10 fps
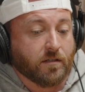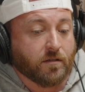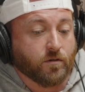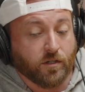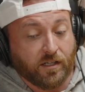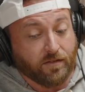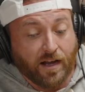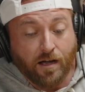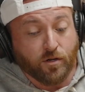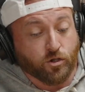or even
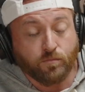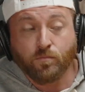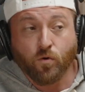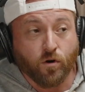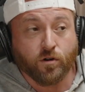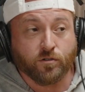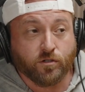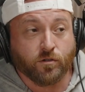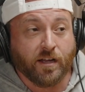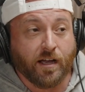how much more
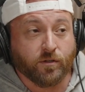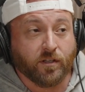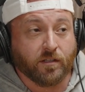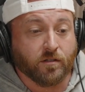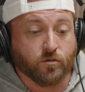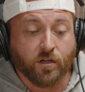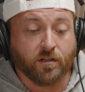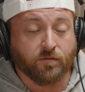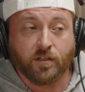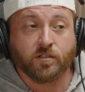so now with like the
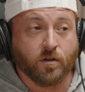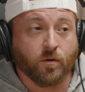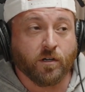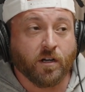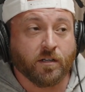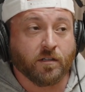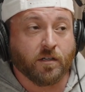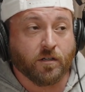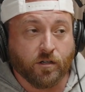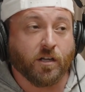trend of things going on,
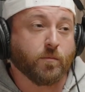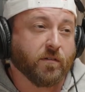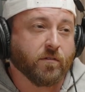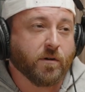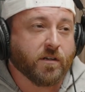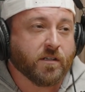could help everybody.